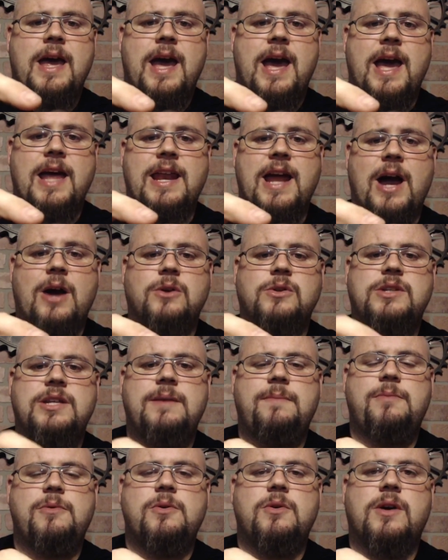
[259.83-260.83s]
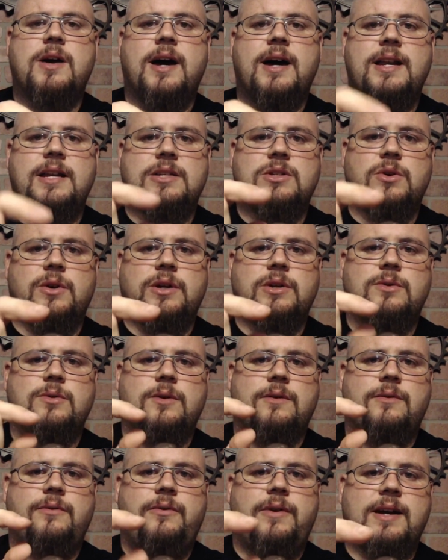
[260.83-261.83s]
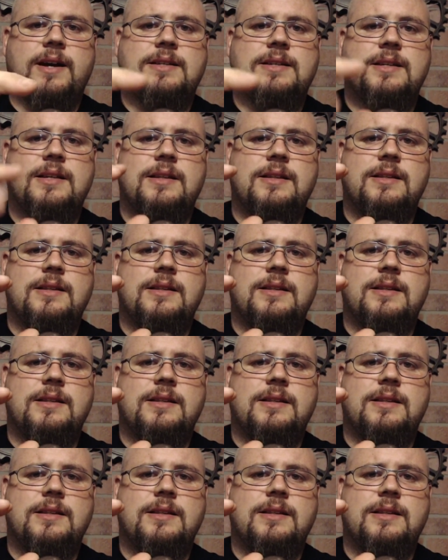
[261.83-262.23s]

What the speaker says: and how deep you cut is going to affect